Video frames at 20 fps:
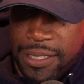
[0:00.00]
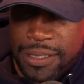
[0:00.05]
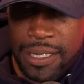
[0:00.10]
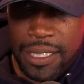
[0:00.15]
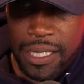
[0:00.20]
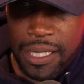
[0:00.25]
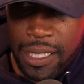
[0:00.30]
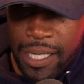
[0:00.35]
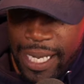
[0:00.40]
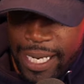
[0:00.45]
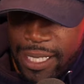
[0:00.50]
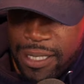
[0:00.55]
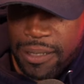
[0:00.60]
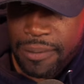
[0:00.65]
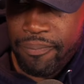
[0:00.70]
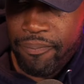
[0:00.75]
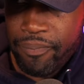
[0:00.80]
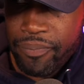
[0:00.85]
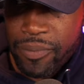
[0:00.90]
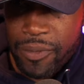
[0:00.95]
the leader,
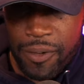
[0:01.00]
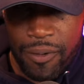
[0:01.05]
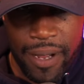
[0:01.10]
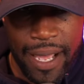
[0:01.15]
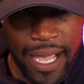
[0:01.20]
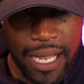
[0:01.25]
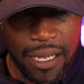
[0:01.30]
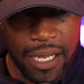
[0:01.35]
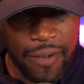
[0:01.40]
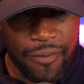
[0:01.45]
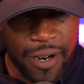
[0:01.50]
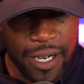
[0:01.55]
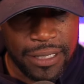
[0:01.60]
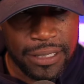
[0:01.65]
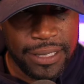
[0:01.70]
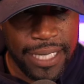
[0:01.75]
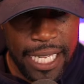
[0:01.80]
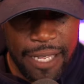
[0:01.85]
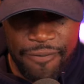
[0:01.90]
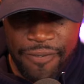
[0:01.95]
right, of our
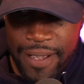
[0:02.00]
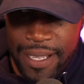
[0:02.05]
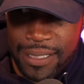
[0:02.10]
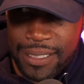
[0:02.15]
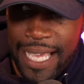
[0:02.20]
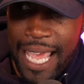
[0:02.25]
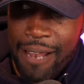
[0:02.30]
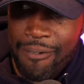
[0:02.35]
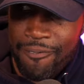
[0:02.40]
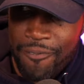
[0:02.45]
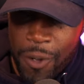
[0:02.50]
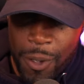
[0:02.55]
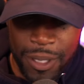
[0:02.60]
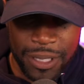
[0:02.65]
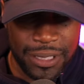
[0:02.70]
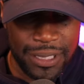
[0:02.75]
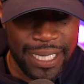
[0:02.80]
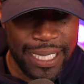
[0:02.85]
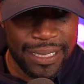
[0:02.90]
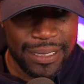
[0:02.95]
defense, had
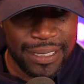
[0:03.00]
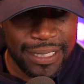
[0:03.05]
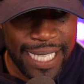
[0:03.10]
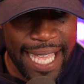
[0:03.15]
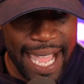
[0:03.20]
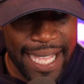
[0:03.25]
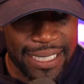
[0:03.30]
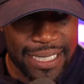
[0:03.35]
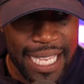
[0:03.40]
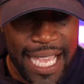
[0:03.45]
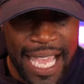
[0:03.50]
14 sacks.